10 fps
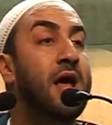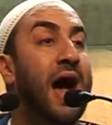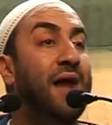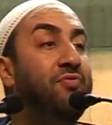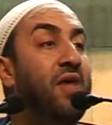
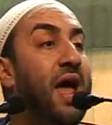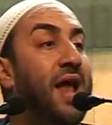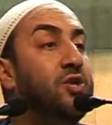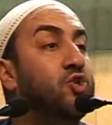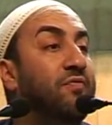at the
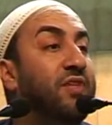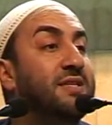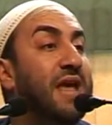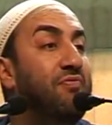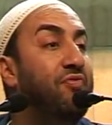end of the
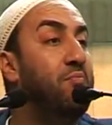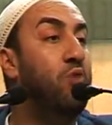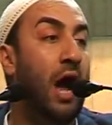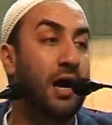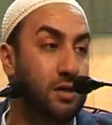10th of
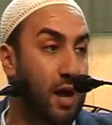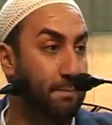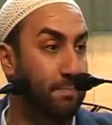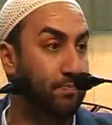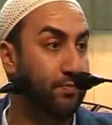
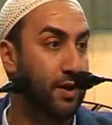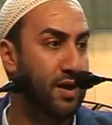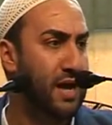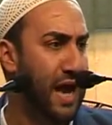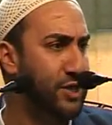Muharram.
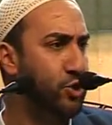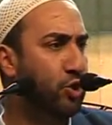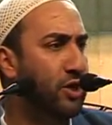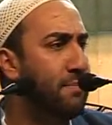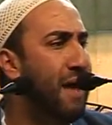And you
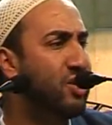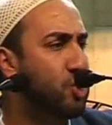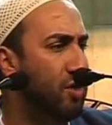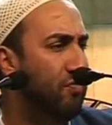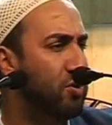can
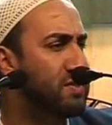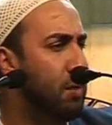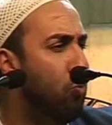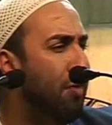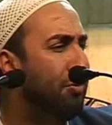imagine, for
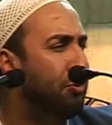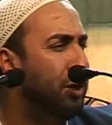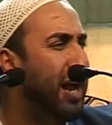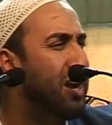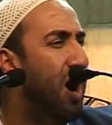someone
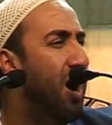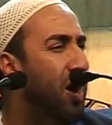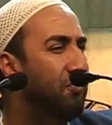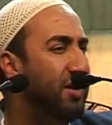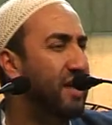
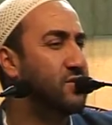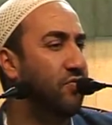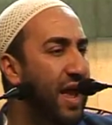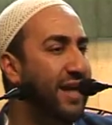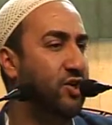3.5 years
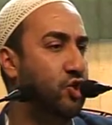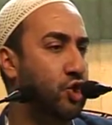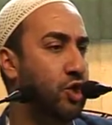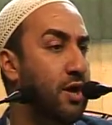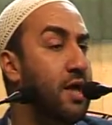of
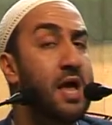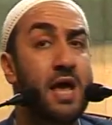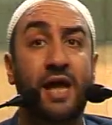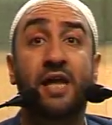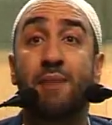age,
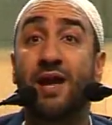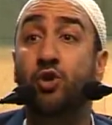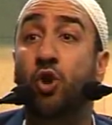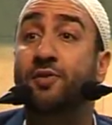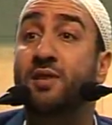he may
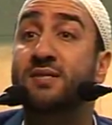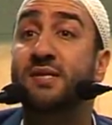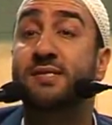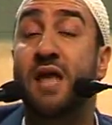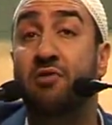not
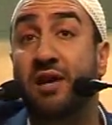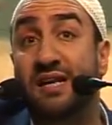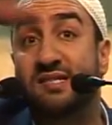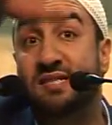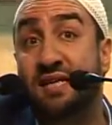
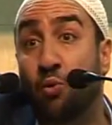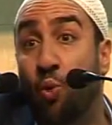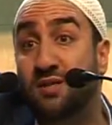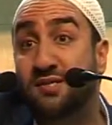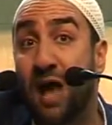necessarily see
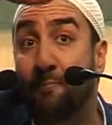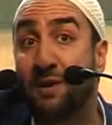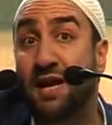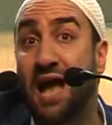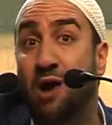what's
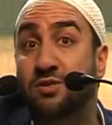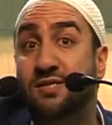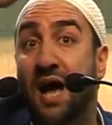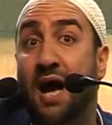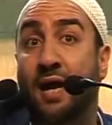happening
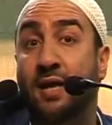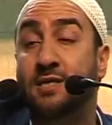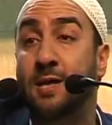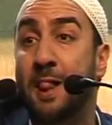outside,